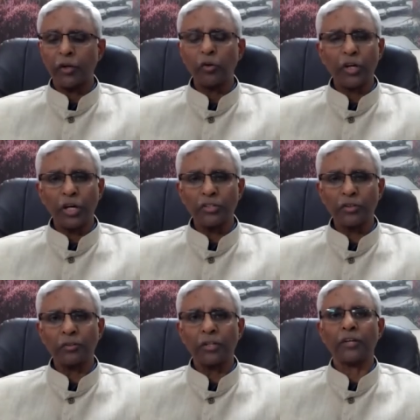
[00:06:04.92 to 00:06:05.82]

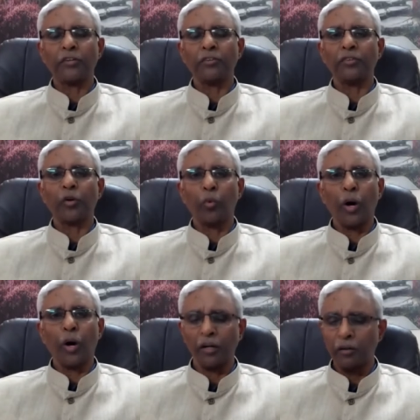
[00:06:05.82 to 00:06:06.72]
education that is
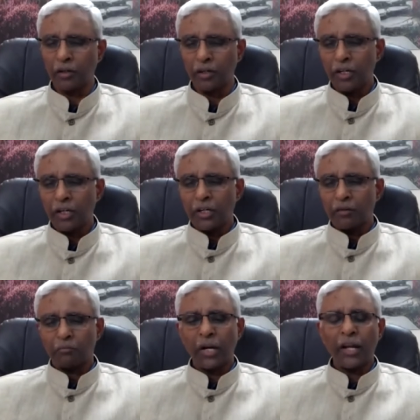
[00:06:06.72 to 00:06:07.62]
required.
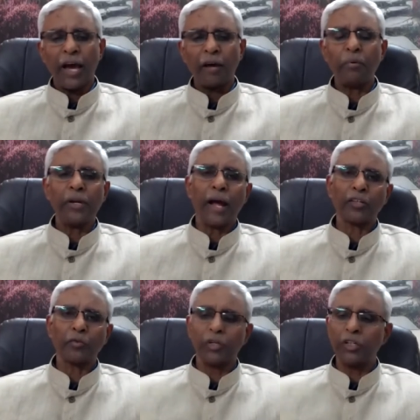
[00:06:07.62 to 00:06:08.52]
But I have been
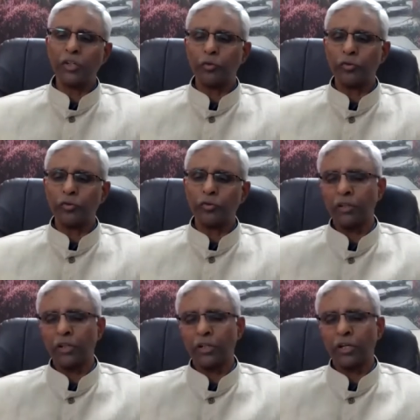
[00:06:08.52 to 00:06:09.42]
actually
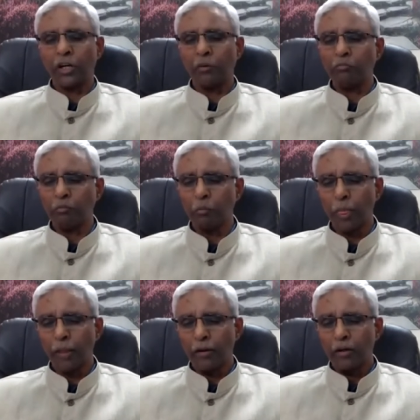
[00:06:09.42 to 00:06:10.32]
using the term
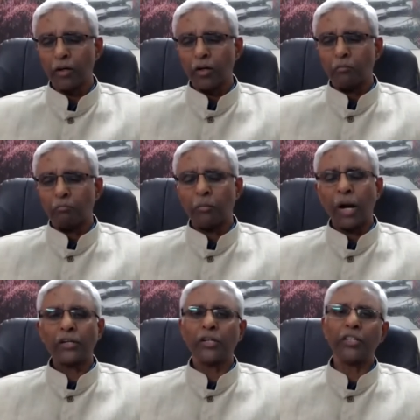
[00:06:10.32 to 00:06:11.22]

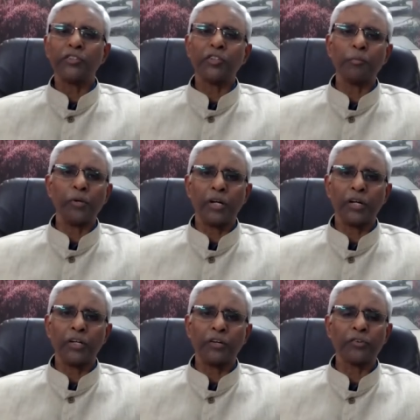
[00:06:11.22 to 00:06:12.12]

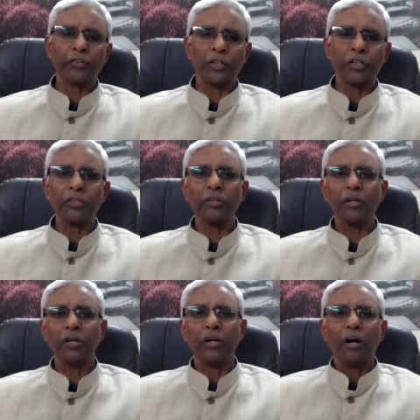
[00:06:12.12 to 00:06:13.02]
multidisciplinary research
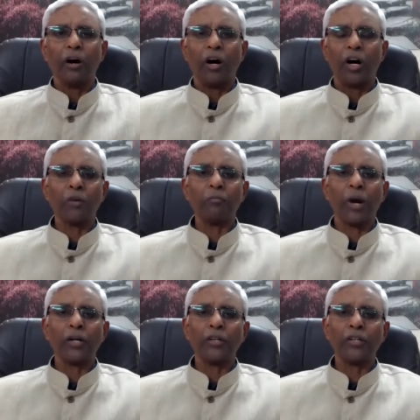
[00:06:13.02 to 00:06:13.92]
or
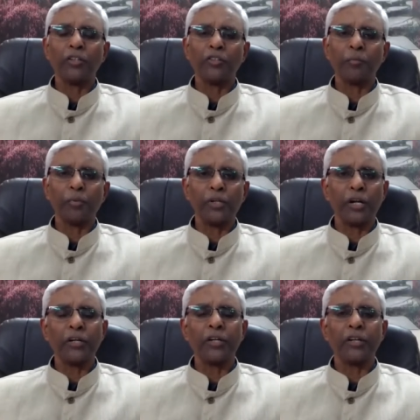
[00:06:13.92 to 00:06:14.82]

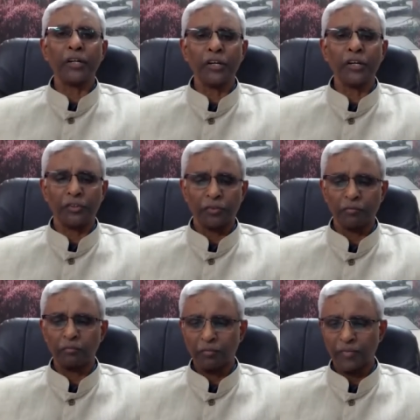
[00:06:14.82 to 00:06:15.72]
multidisciplinary
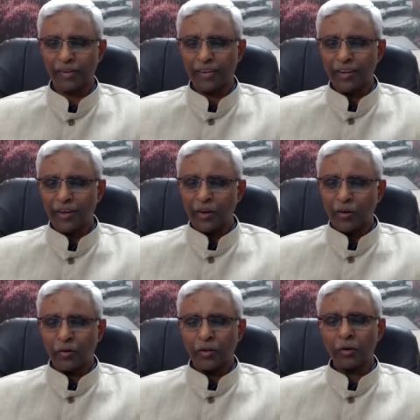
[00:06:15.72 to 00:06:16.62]
degrees.
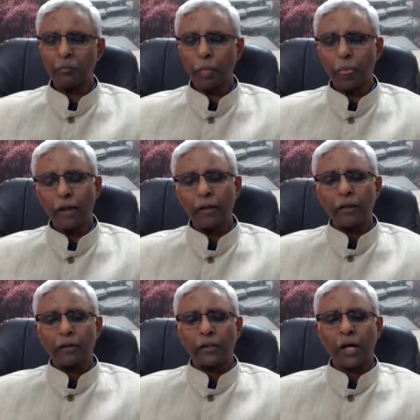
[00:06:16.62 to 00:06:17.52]
Okay.
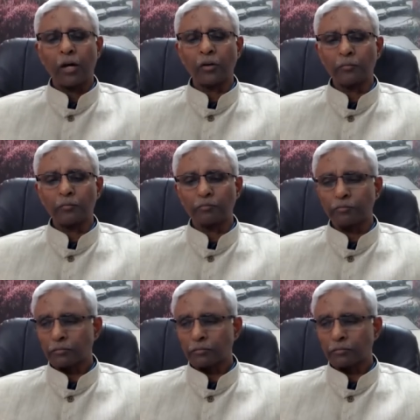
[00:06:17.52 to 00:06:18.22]
Now,